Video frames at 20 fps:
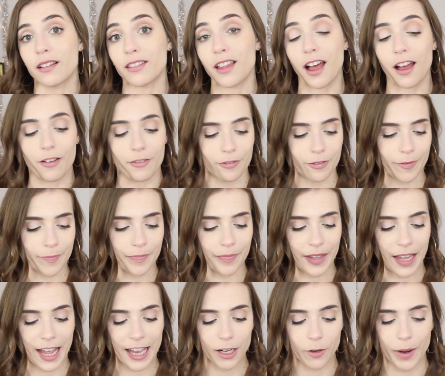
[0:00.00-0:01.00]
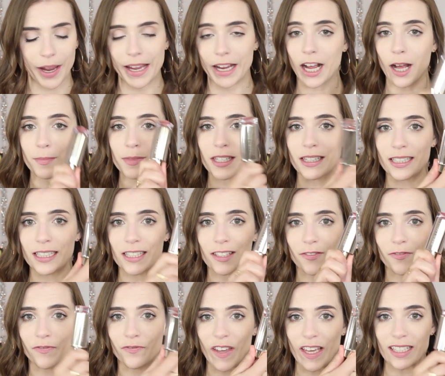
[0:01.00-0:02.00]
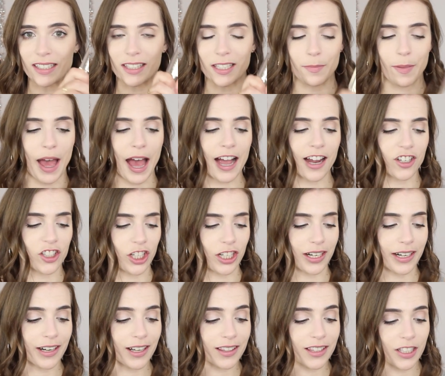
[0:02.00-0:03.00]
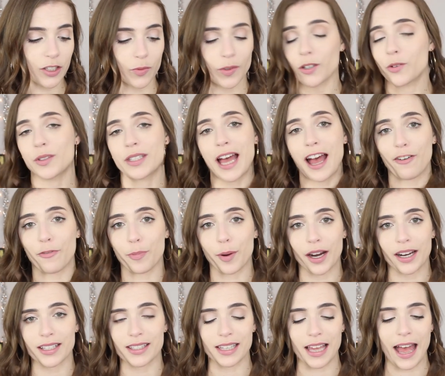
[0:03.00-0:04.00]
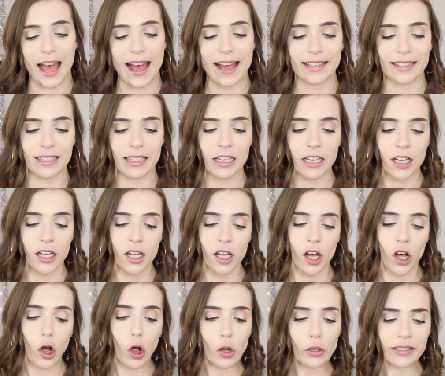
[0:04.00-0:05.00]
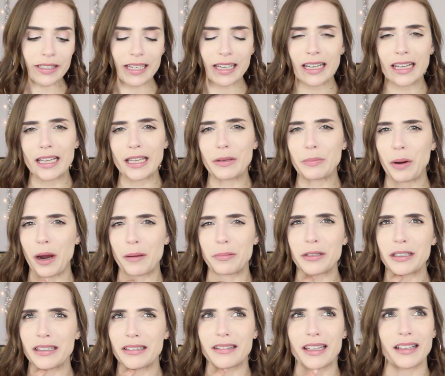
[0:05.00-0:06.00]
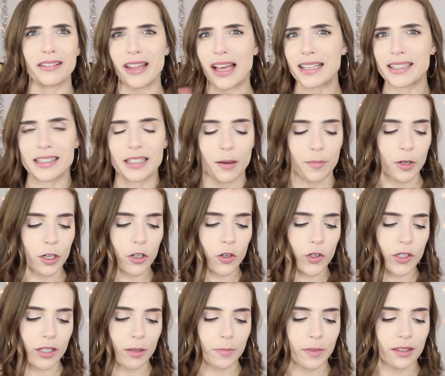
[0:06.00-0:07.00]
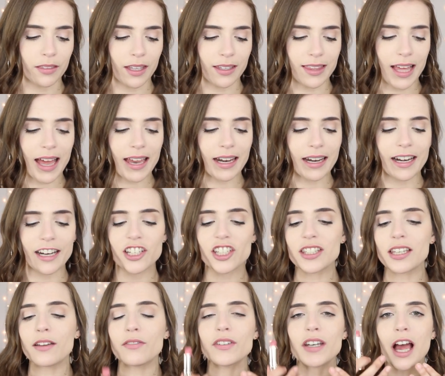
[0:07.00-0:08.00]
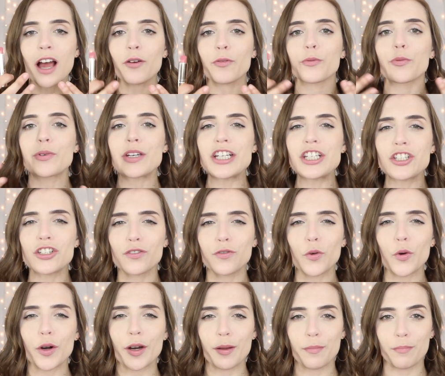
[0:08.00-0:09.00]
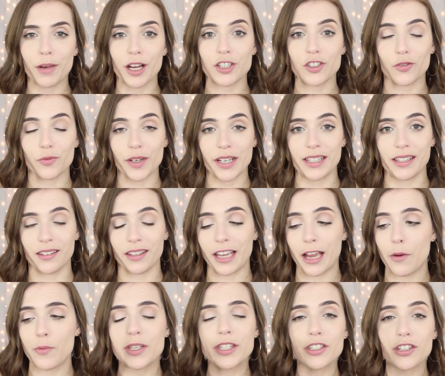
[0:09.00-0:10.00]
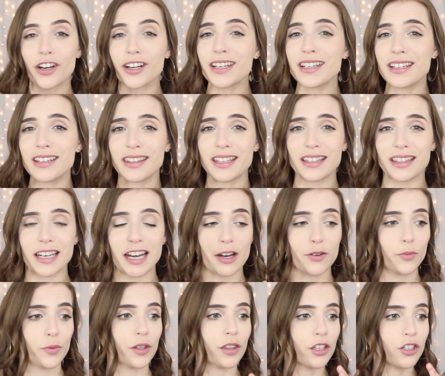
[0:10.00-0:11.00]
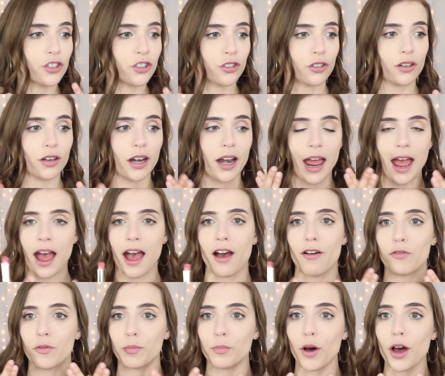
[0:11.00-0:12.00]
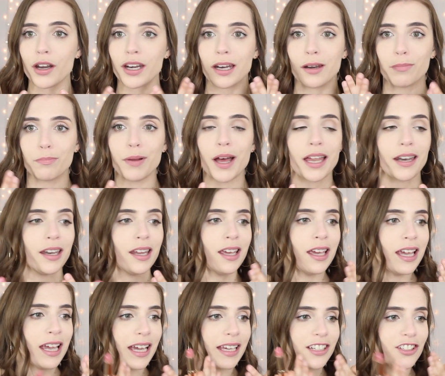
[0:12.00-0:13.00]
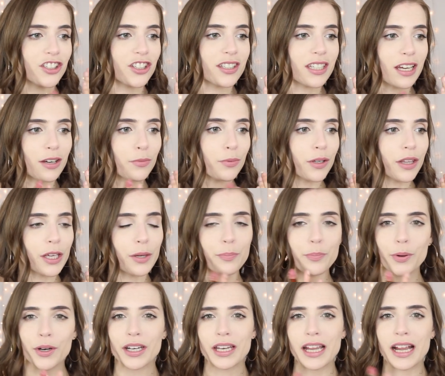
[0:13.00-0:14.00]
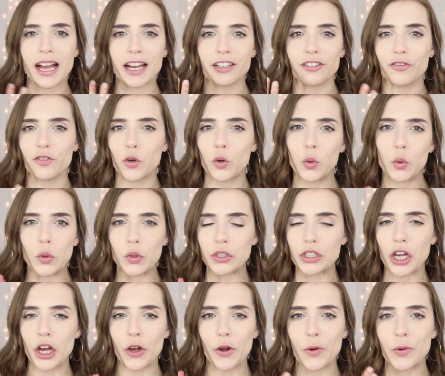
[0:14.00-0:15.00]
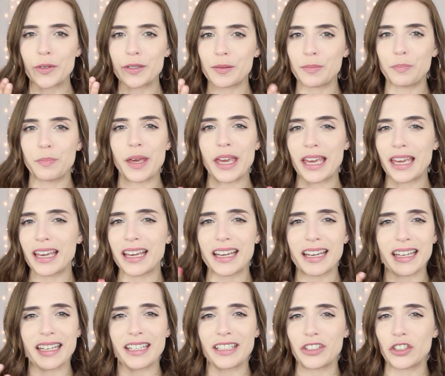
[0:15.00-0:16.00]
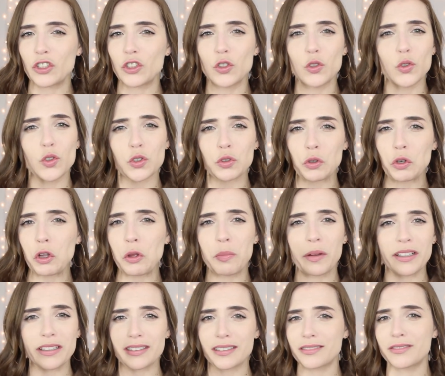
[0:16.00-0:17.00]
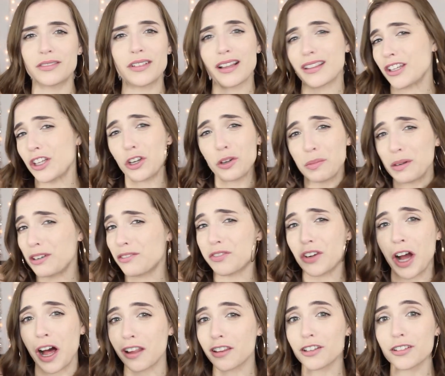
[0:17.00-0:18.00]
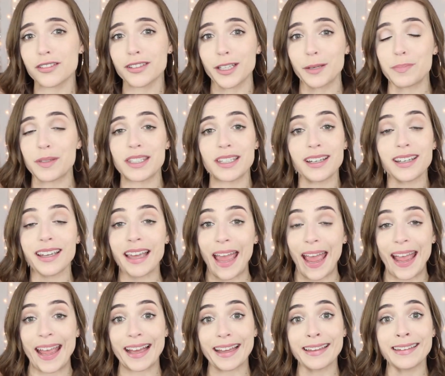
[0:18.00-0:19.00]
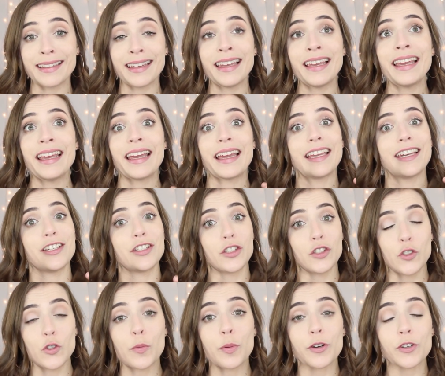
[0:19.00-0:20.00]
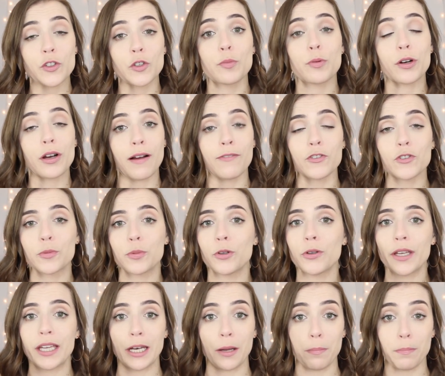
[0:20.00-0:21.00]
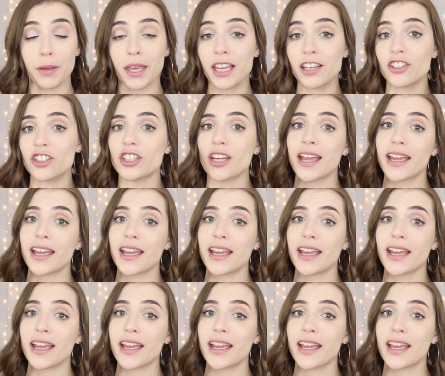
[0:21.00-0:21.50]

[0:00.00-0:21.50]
Love. Anyway, it comes in this fancy packaging. I got this when it was half price at Ulta probably like last summer or something like that. And I just have not reached for it much recently. I was starting to think that I really shouldn't have bought it, but it's just a really pretty kind of cool toned pink neutral, but a little bit of color lipstick and it is super, super comfortable in a pinch.